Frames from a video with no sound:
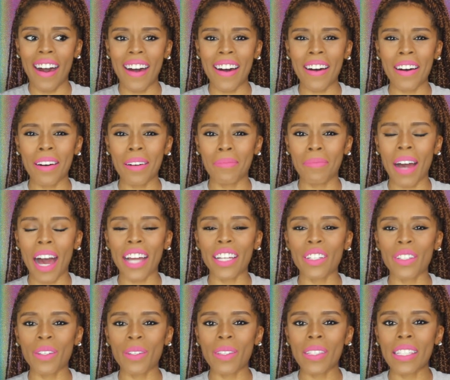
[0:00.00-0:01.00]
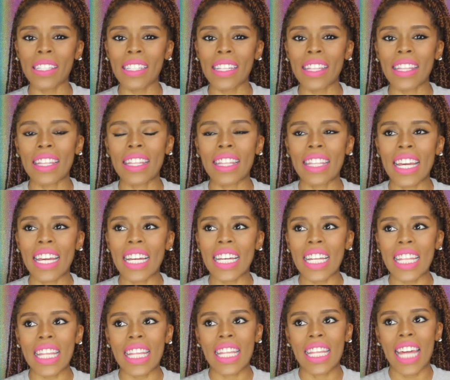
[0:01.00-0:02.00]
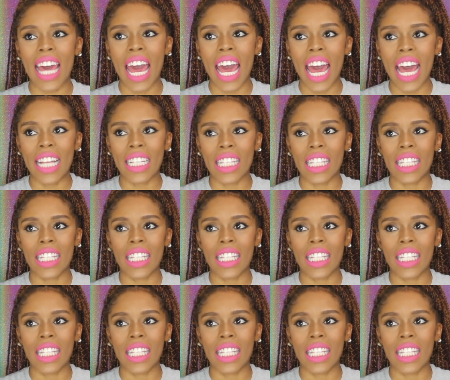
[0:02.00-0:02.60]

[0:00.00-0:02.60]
I used to think that